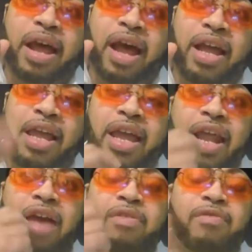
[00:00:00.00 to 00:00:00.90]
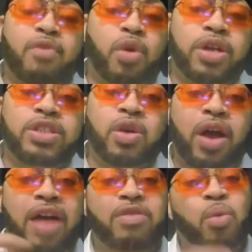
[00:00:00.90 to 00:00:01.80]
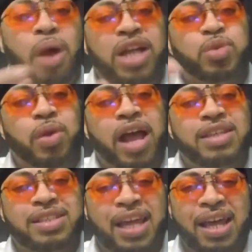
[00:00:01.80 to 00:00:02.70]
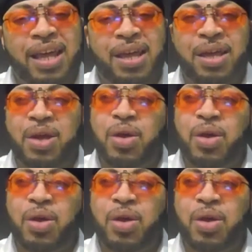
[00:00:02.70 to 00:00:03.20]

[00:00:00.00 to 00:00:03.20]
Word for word: I can't have a voice or I have to watch what I say